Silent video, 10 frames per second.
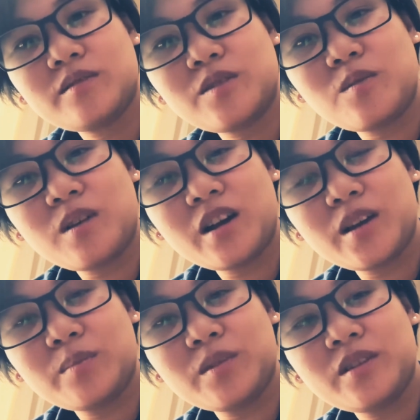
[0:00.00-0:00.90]
know
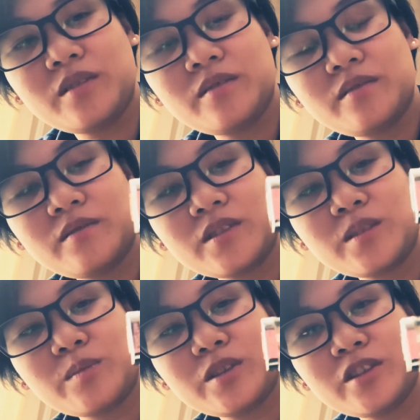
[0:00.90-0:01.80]
why, but for
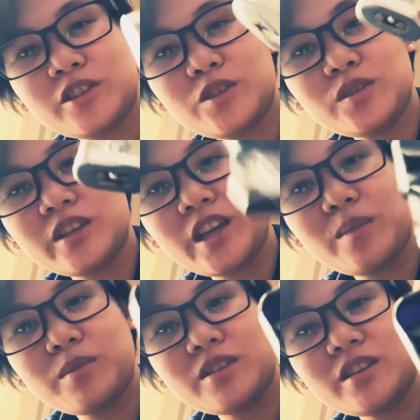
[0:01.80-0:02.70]
some reason the juice they
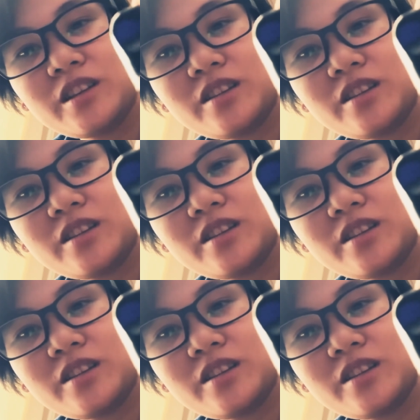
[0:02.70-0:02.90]
gave me is like,